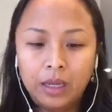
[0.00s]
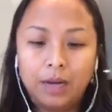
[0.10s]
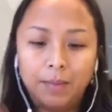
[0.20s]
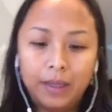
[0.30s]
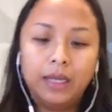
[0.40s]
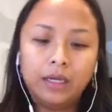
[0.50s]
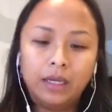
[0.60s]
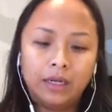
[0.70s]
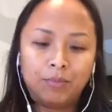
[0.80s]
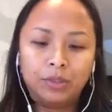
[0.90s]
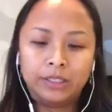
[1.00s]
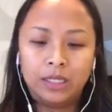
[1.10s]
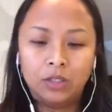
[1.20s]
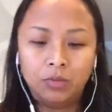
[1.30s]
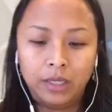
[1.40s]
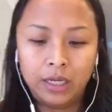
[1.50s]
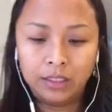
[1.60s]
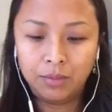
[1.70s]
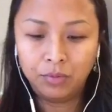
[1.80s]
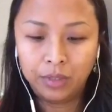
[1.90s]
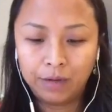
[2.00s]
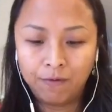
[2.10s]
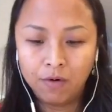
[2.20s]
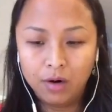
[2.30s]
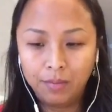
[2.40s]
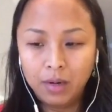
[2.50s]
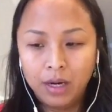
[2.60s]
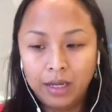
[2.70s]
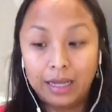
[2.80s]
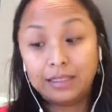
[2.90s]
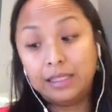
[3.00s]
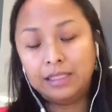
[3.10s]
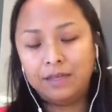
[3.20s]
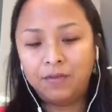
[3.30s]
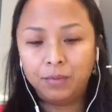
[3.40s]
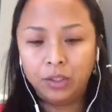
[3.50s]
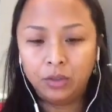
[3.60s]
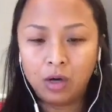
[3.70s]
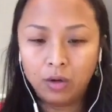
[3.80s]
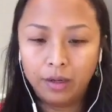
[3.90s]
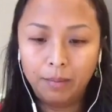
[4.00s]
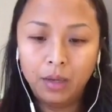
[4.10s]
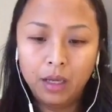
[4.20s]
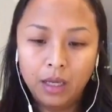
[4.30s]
at the beginning they present to me as a Buddha form. That's easy for me to call them.